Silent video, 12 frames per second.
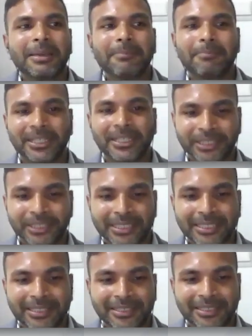mentioned.
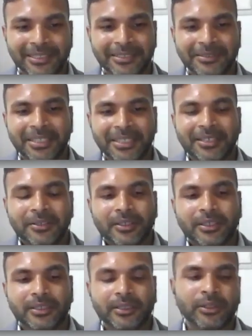
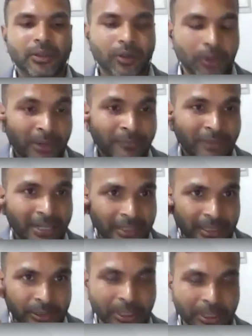In fact,
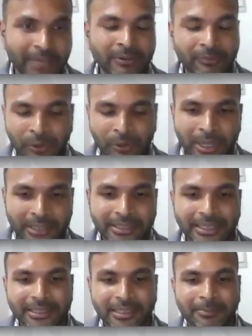to give a few other
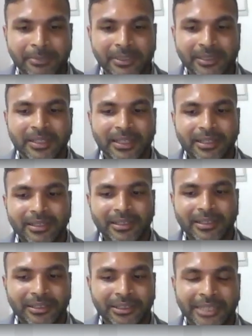examples.
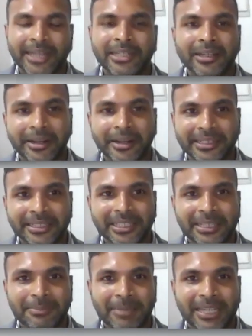China
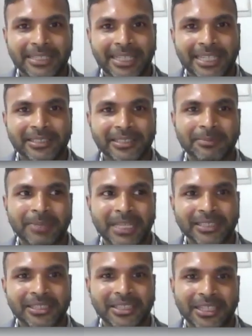currently maintains a
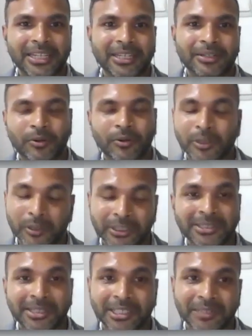base or
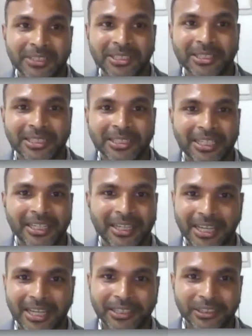logistics facility
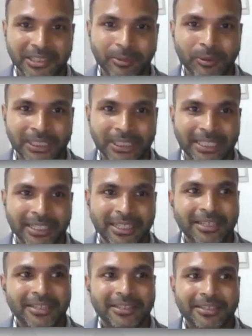in Djibouti.
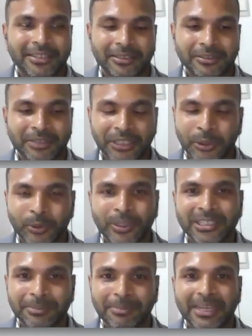The
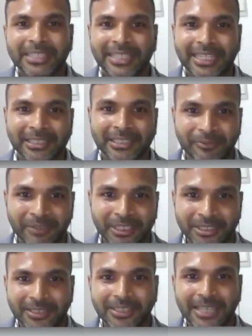US maintains
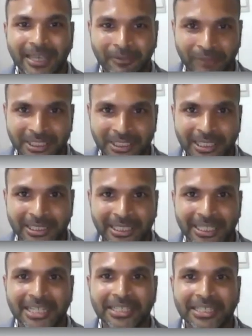a
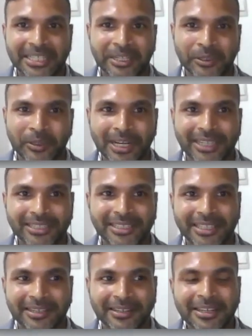facility in Diego
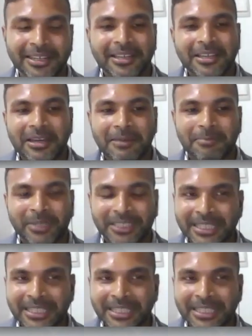Garcia. But